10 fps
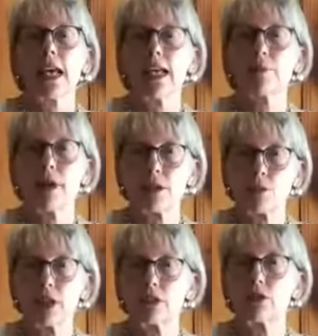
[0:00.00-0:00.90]
And the best
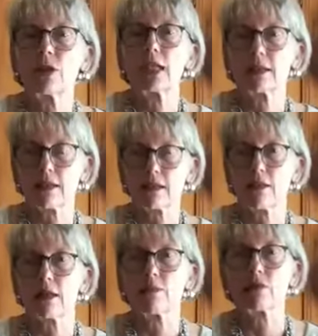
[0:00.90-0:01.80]
way to do that is to
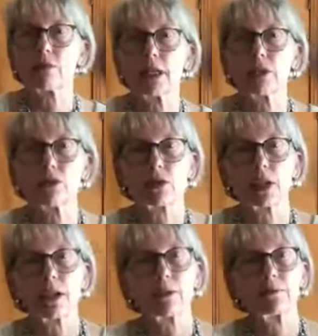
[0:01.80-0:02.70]
sign up for my
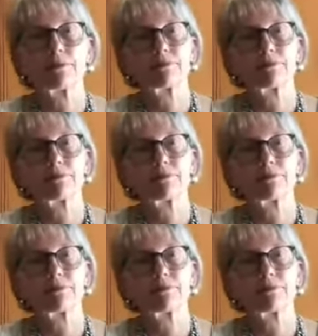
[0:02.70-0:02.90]
newsletter.